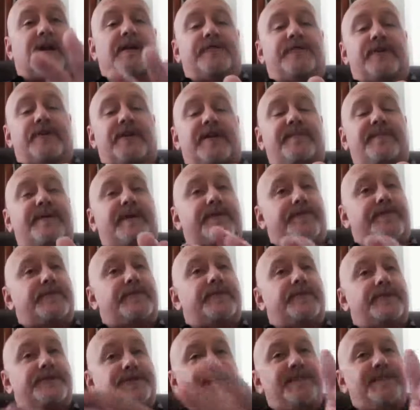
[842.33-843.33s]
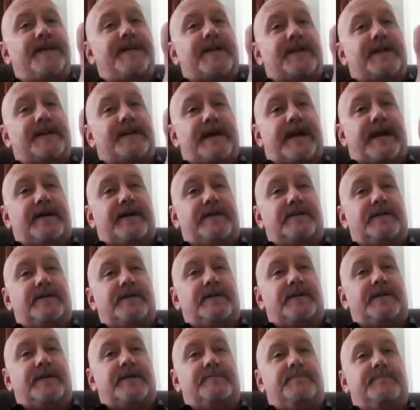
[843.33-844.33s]
all of your email through your Gmail account,
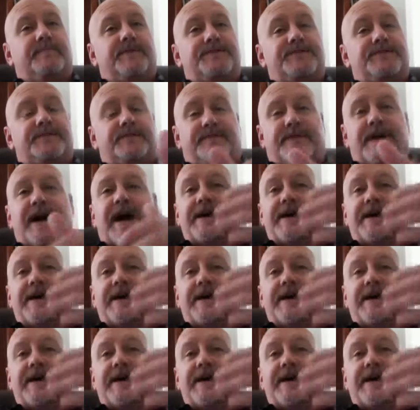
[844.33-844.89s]
but you've